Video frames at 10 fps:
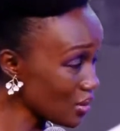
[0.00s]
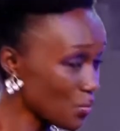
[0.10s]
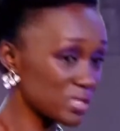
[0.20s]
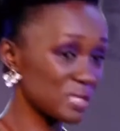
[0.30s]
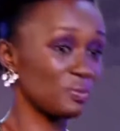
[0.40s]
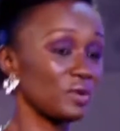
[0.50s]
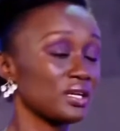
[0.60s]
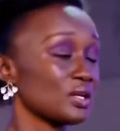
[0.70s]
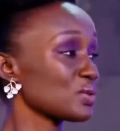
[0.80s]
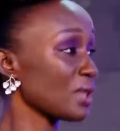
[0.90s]

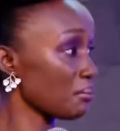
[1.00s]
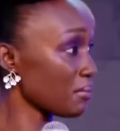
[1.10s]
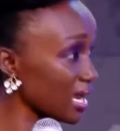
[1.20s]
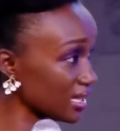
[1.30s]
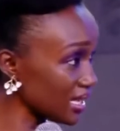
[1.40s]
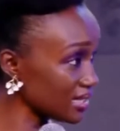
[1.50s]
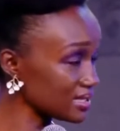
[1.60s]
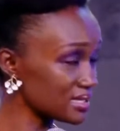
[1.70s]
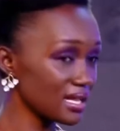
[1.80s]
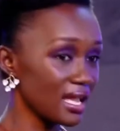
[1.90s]
responding to the
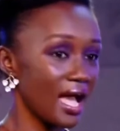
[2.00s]
market,